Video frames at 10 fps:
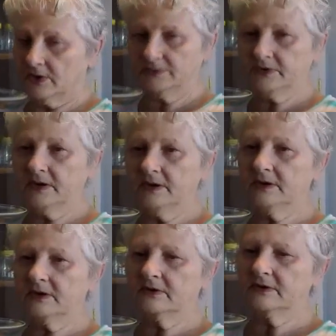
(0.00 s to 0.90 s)
I'm
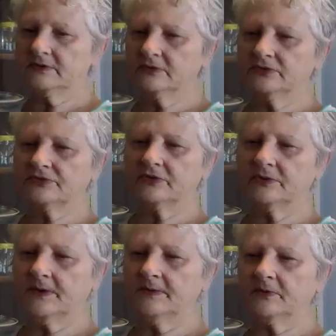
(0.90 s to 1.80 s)
telling y'all, they just send
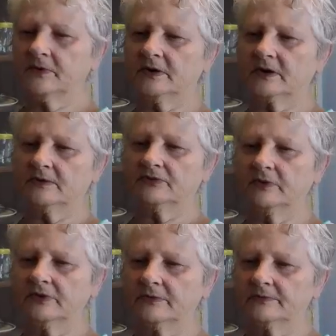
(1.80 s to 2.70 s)
the paper in. That comes
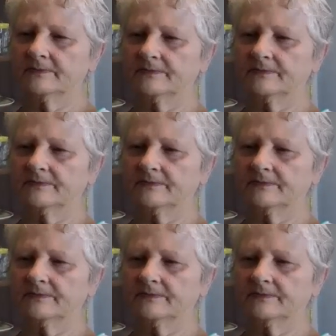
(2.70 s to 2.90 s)
with them.